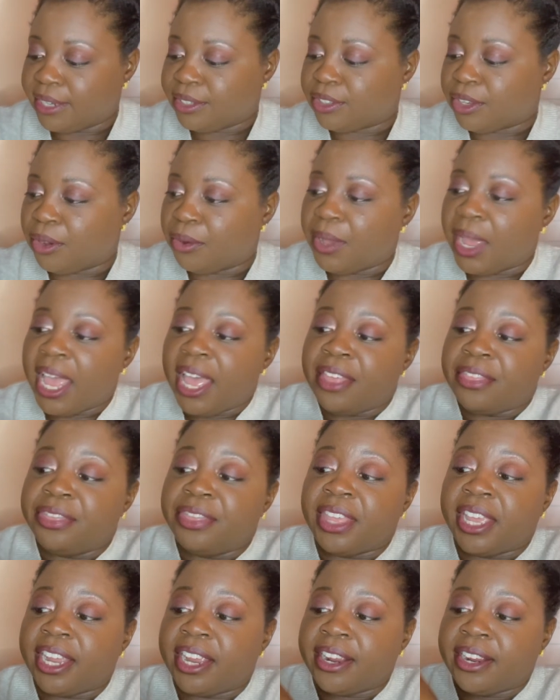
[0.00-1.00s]
So
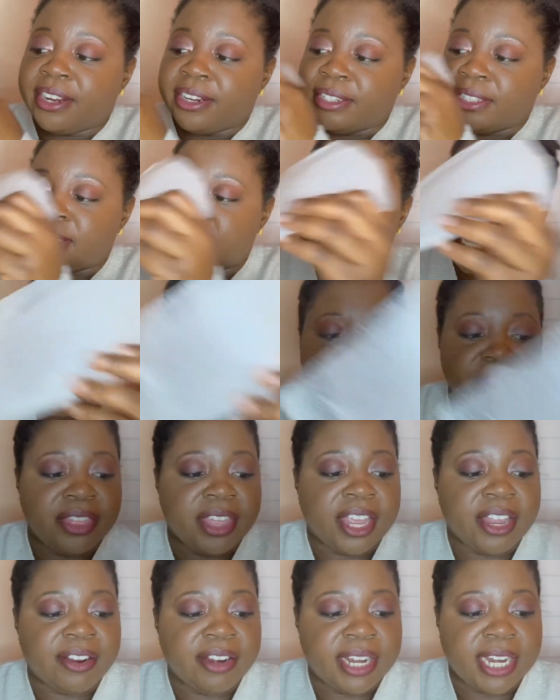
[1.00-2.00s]
there
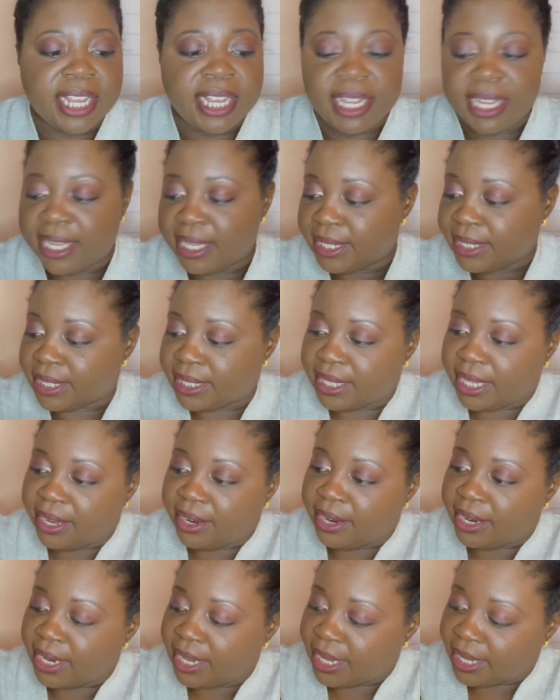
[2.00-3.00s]
it is. There
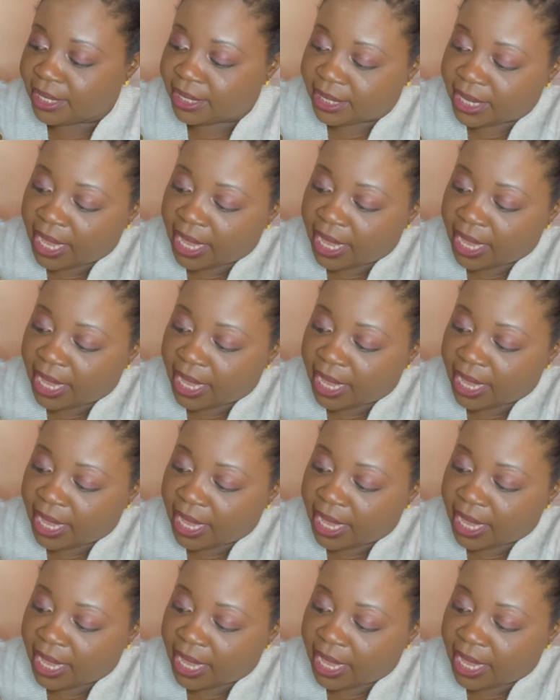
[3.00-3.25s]
it is.